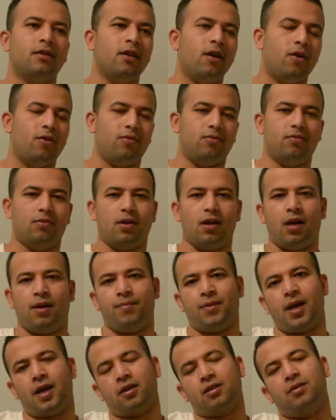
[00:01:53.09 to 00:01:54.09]
No,
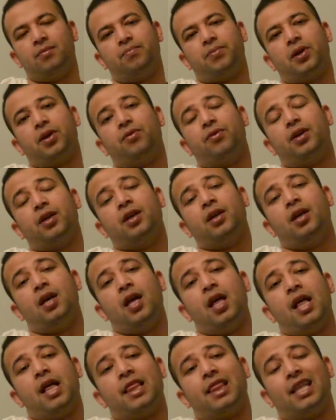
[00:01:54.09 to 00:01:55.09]
I'm not comparing
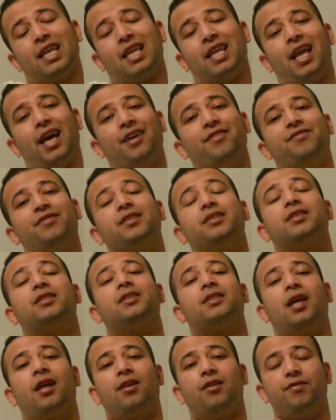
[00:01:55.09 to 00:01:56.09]
the life
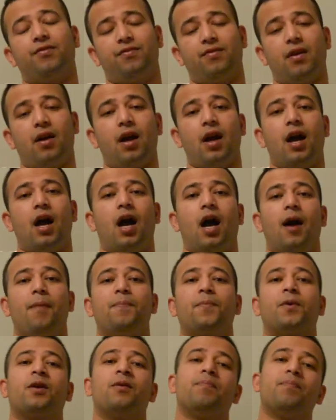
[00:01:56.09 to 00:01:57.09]
itself.
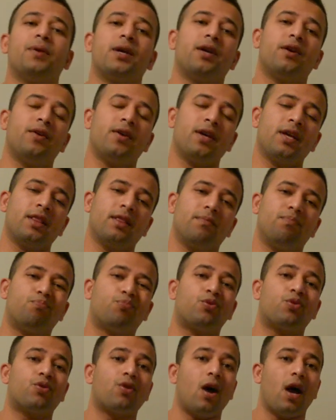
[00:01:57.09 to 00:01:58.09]
I'm comparing the
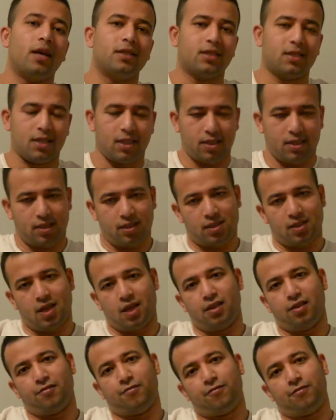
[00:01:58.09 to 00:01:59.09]
process
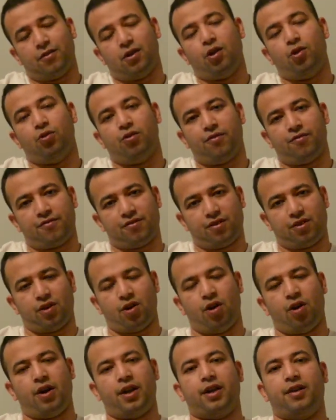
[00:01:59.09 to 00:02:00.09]
and the flow of
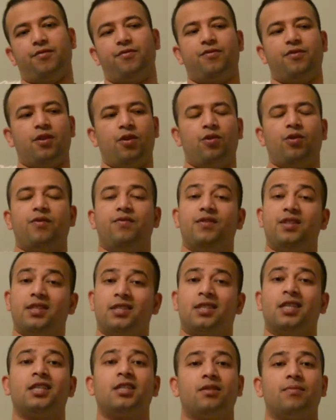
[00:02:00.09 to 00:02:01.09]
thought and flow of
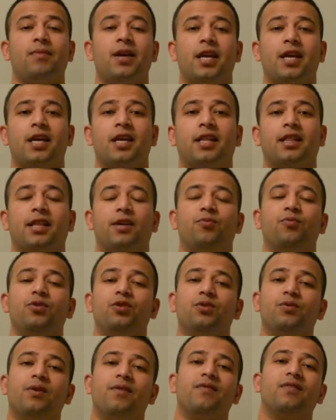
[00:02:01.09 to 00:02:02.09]
decision making that we
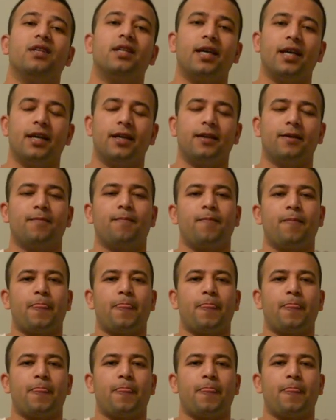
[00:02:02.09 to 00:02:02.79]
do every day.